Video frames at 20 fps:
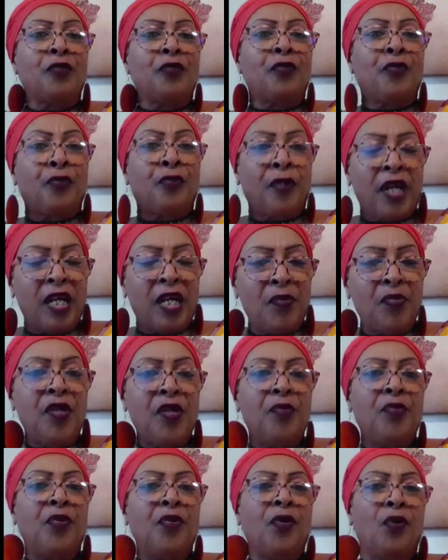to
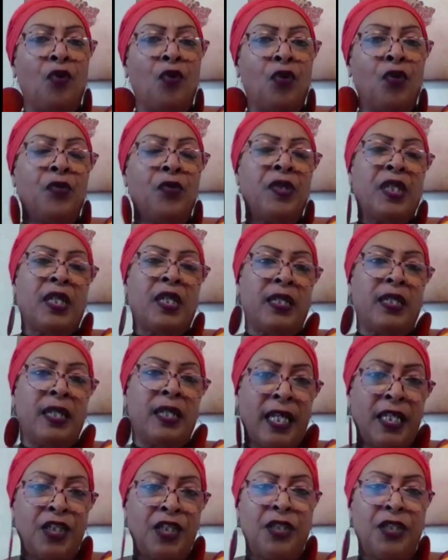bring people on with
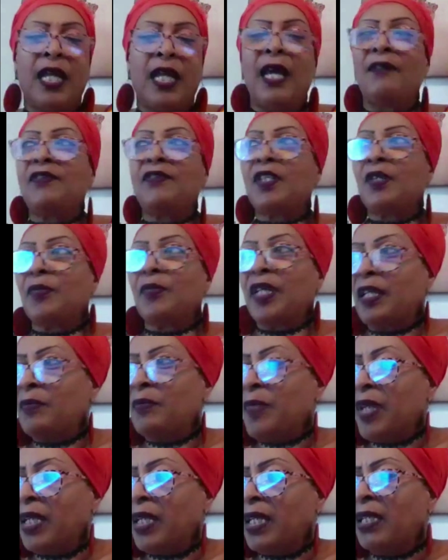connection, have
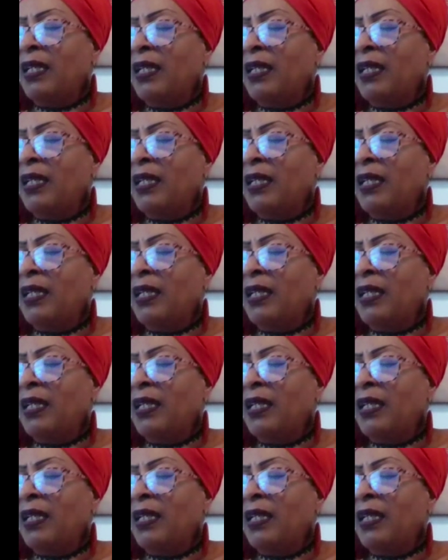somebody